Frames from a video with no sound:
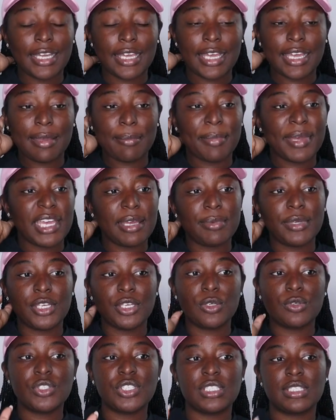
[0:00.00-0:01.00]
and maybe
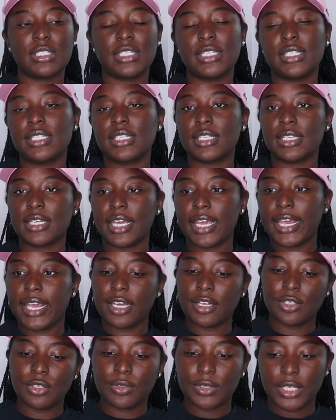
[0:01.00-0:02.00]
you just need to
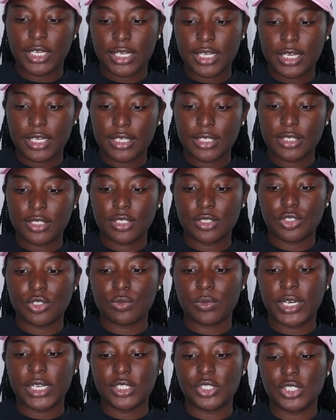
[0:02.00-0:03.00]
handle that
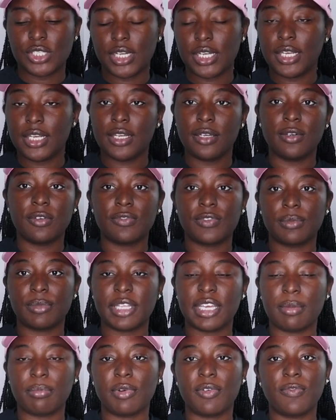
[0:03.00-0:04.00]
situation and heal from
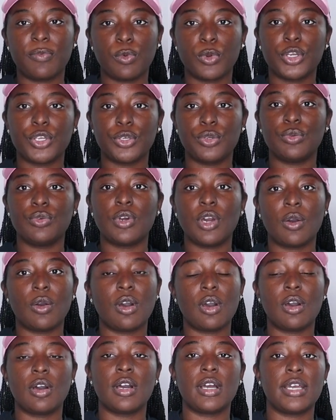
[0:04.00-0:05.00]
that before you go
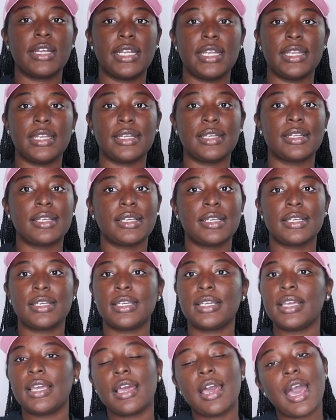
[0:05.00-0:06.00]
on and
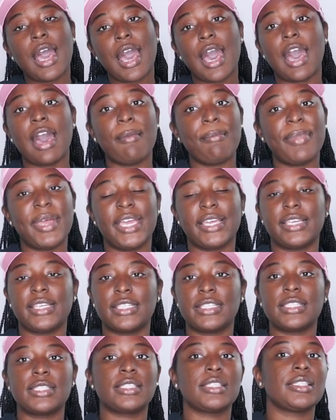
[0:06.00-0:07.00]
hop back
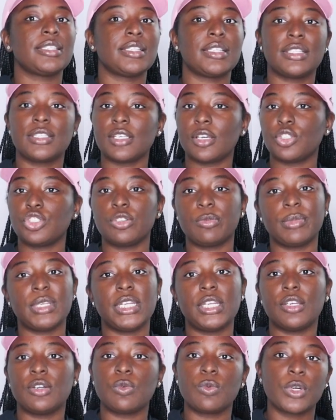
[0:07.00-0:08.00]
into the social
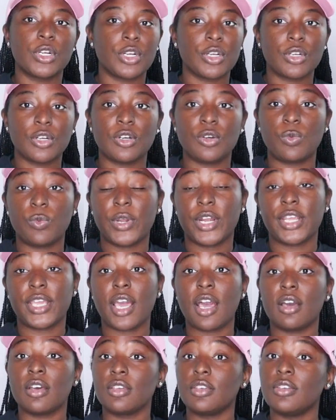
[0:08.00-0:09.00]
media world where
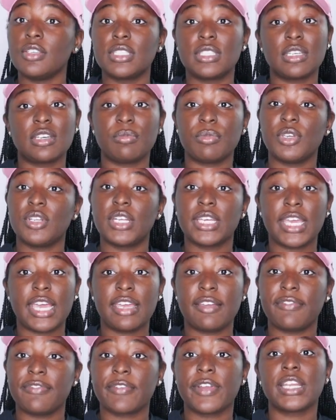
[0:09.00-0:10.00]
y'all used to
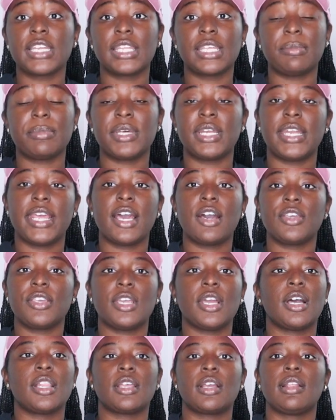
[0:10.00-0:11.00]
communicate friendly, but now
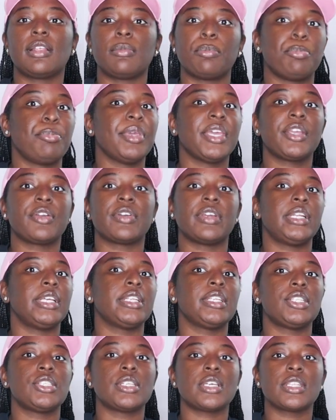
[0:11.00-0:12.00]
y'all are bickering at
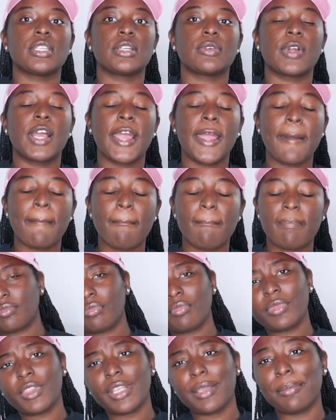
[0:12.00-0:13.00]
each other, right?
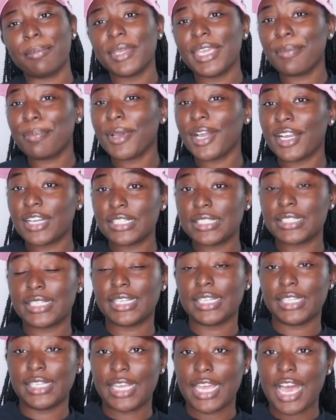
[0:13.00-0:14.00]
Me
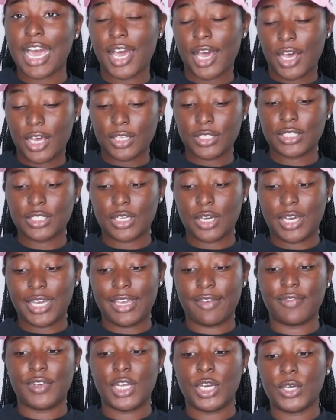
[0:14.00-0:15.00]
personally, I also
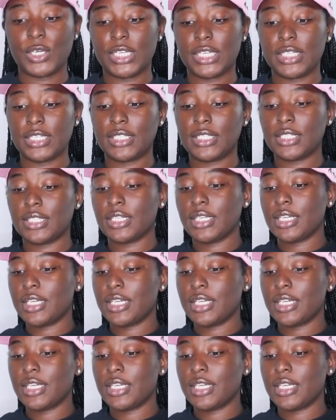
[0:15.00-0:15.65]
have noticed